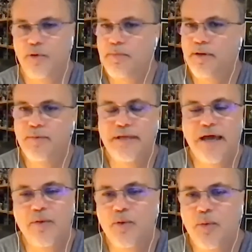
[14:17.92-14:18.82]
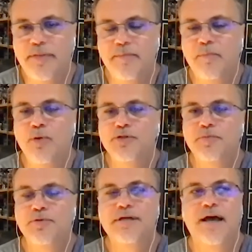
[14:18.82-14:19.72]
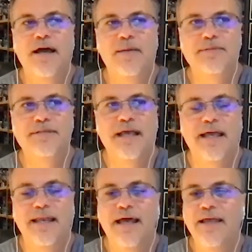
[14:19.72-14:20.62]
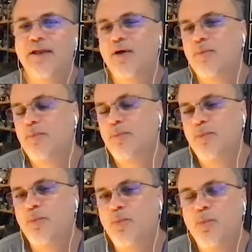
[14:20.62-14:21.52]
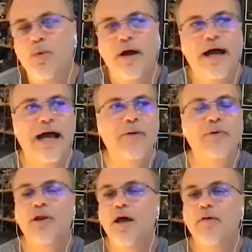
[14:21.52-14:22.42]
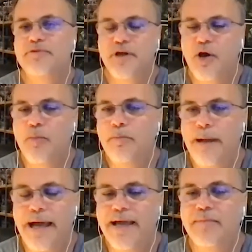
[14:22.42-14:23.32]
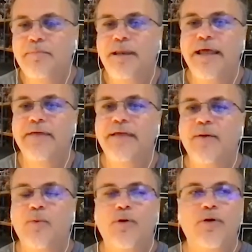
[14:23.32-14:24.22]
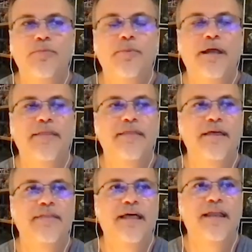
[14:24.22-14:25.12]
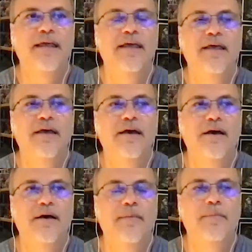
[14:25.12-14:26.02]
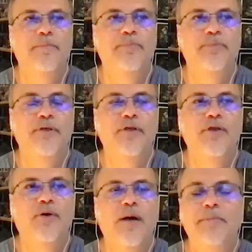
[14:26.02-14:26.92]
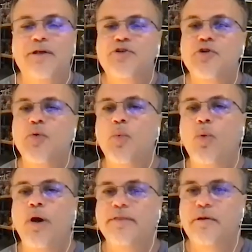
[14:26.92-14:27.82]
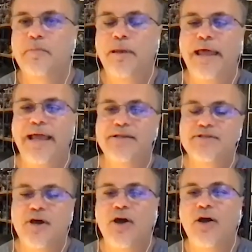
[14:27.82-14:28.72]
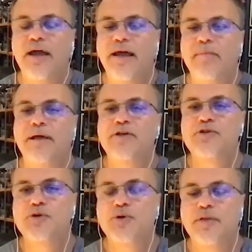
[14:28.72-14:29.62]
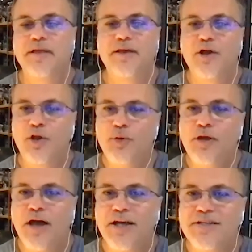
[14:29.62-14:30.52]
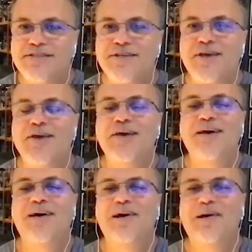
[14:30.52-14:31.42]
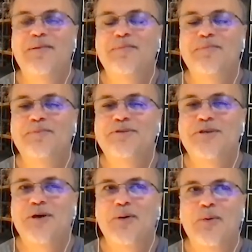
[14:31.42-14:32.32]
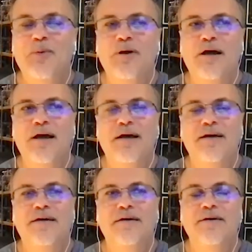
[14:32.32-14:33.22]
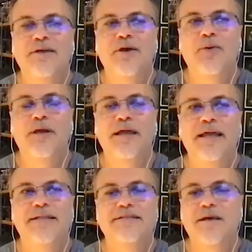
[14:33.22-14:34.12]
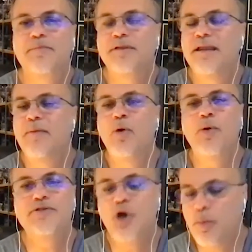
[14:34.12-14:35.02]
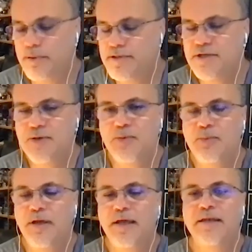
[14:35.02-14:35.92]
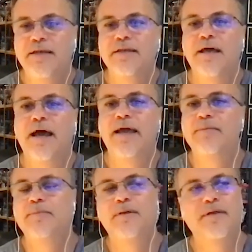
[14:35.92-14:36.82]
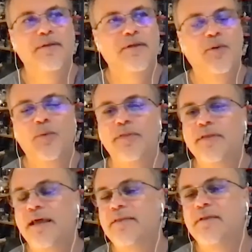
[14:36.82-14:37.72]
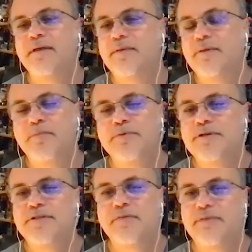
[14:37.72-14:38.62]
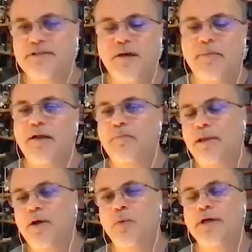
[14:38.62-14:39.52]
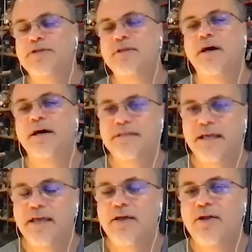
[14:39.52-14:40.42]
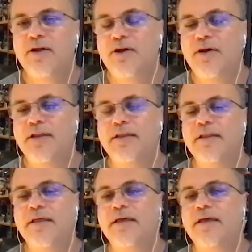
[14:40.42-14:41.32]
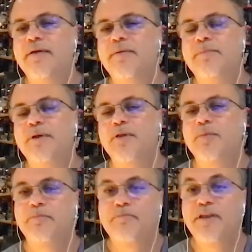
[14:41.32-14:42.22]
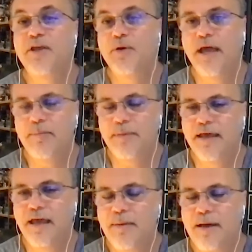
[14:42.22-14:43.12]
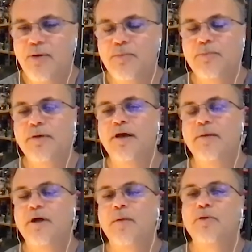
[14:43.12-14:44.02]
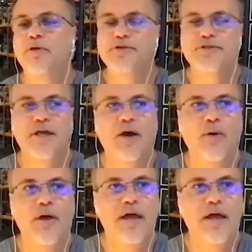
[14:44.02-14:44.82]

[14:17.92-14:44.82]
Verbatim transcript: We've been down the road with them multiple times. And, you know, I would love to go back and play in that world, but I think that, um, you know, I'm not sure what their plans are, and I'm not sure they include us. Um, so uh, you know, it, it's something that I'm always open to, and I, you know, with like the, the, the stuff that's come out of Blair Witch, the Hunt a Killer, and the you know the video game that came out um, a couple years ago.